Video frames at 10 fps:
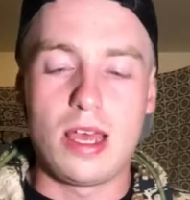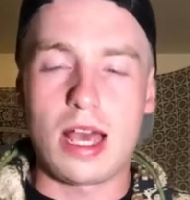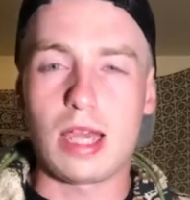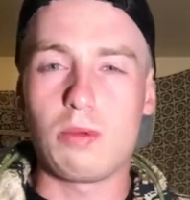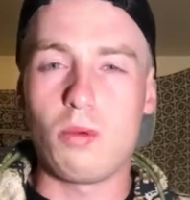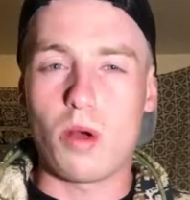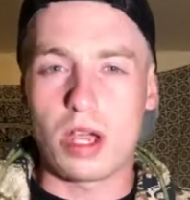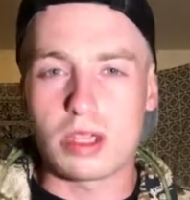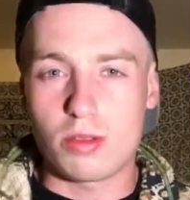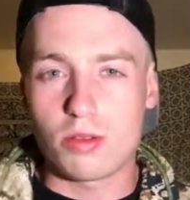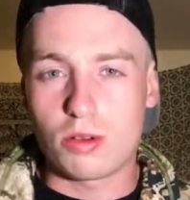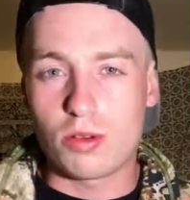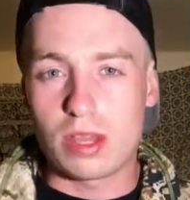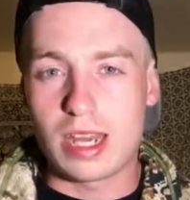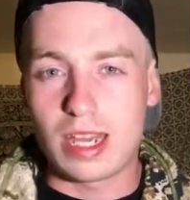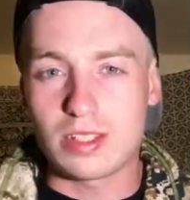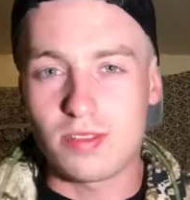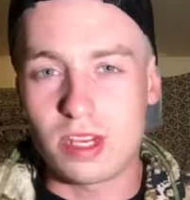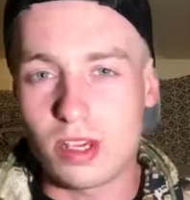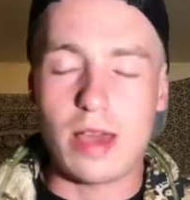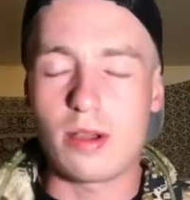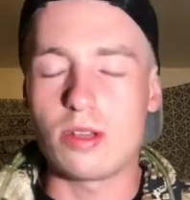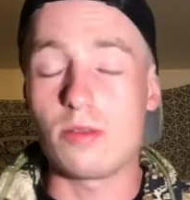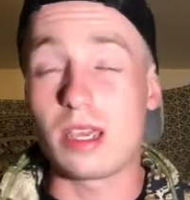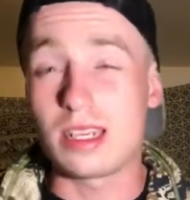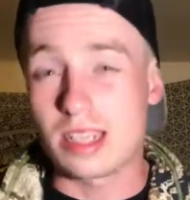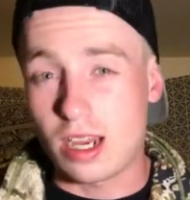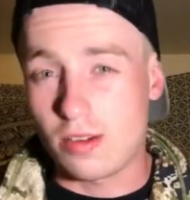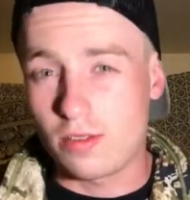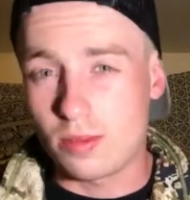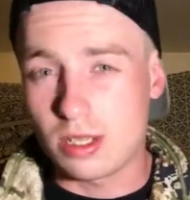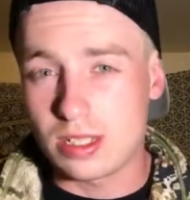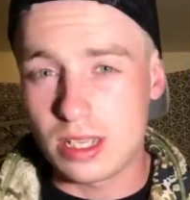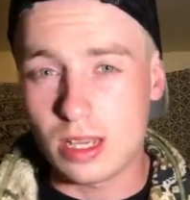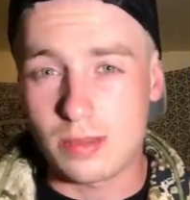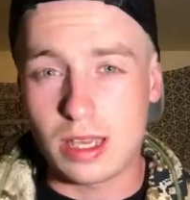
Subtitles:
I will walk you through in the next video how I do my entire filming setup.